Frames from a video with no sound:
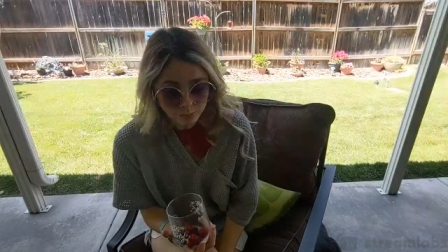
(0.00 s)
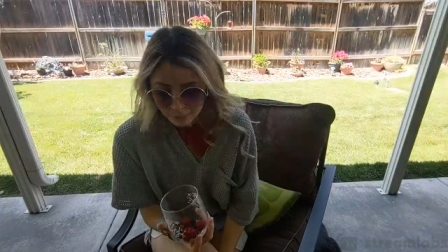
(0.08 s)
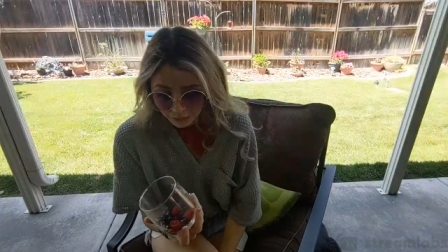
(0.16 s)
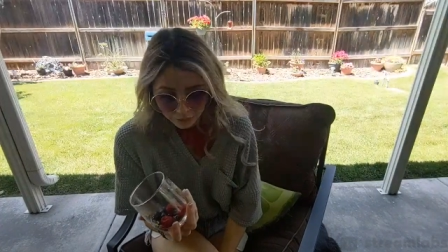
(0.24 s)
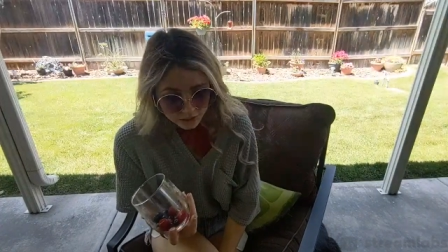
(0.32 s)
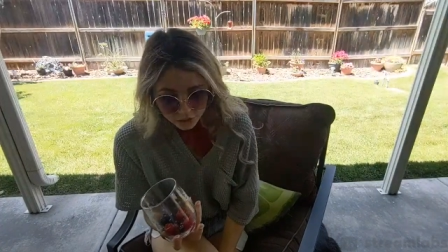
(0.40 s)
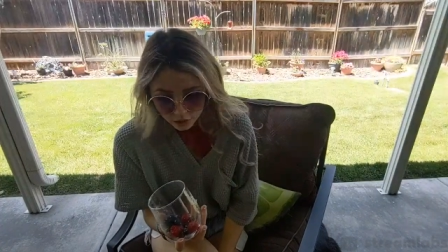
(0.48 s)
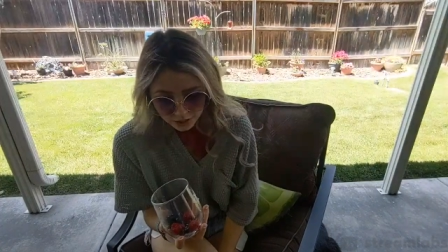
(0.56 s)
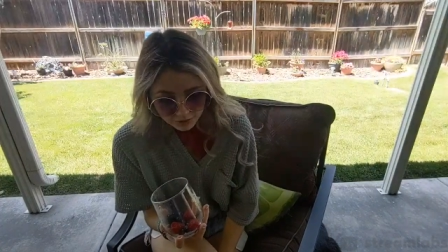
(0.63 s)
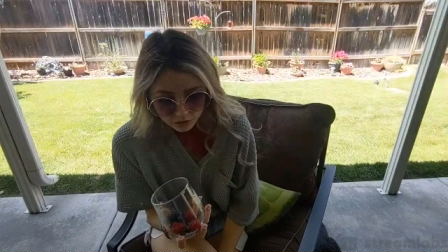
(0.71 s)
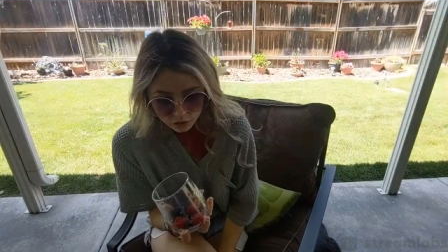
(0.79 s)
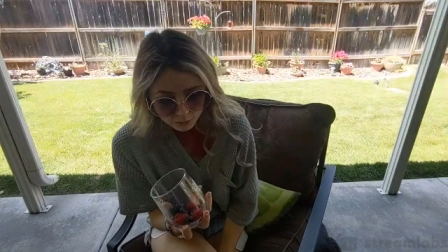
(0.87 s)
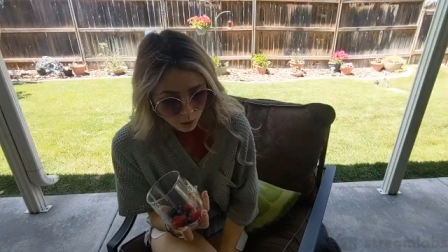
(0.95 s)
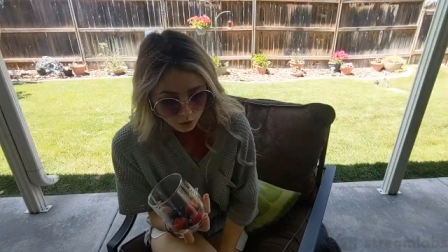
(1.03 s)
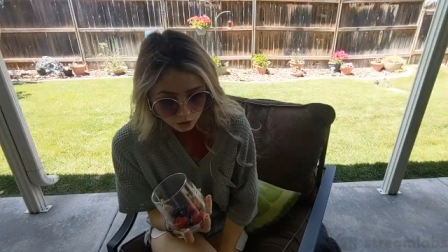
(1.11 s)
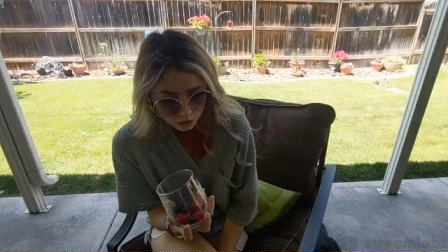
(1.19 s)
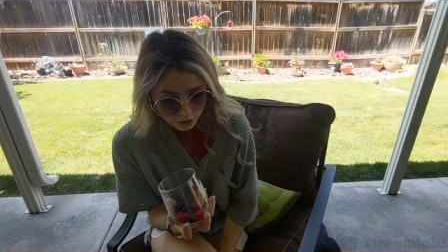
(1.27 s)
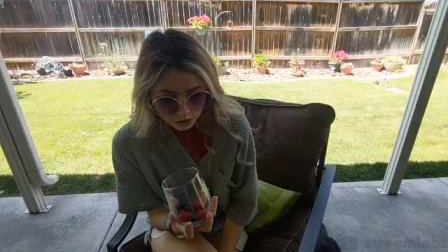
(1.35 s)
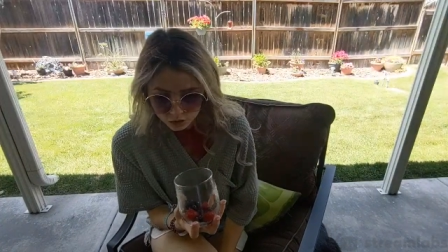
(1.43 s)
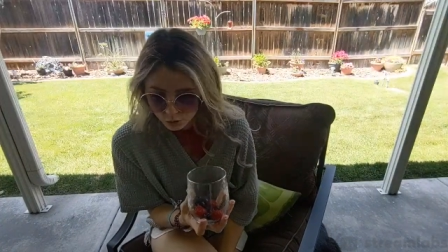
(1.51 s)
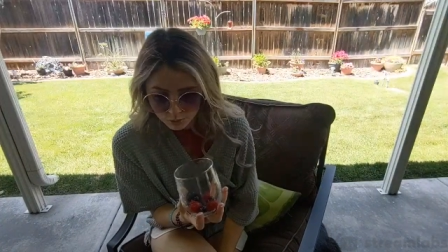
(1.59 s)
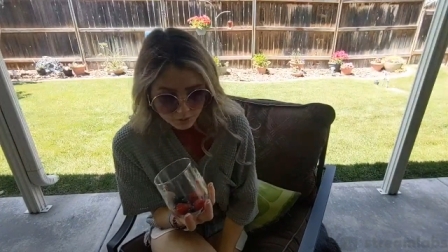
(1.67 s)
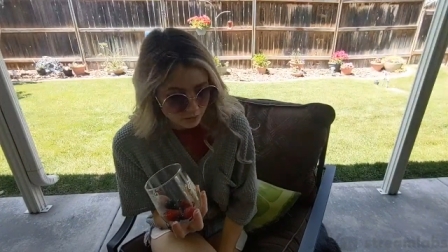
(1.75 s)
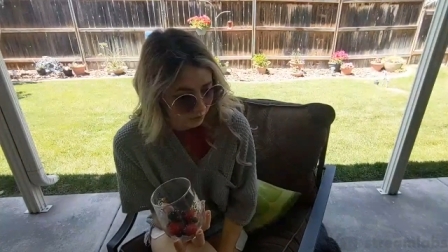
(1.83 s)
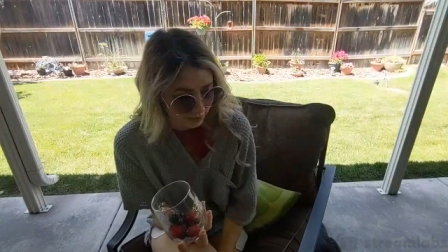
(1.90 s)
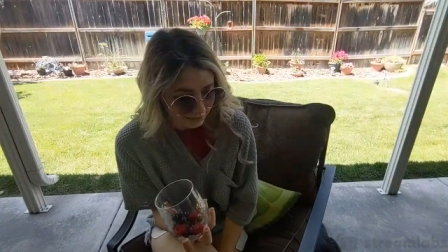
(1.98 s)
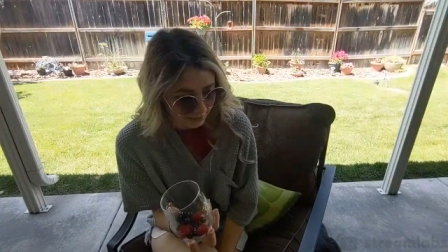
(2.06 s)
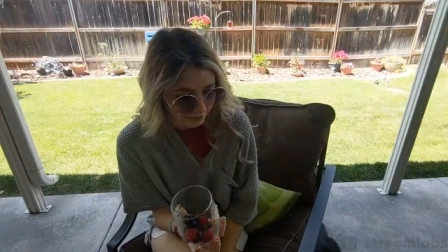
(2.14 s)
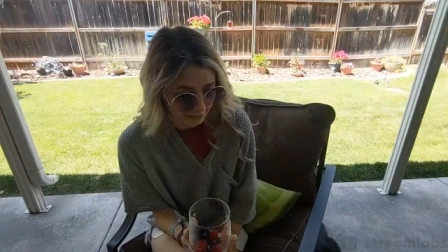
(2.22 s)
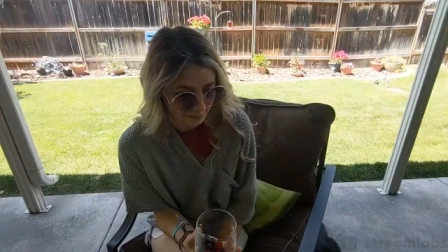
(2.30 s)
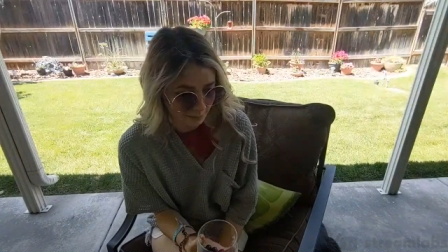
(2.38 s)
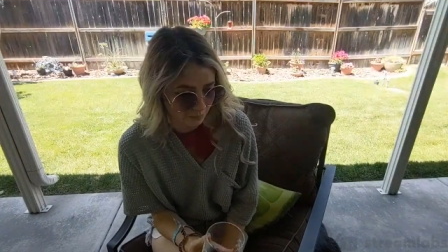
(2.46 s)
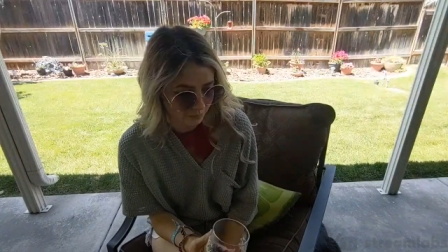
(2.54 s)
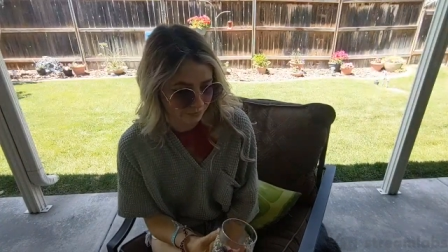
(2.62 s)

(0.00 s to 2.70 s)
Berries are even smaller, so it was funny.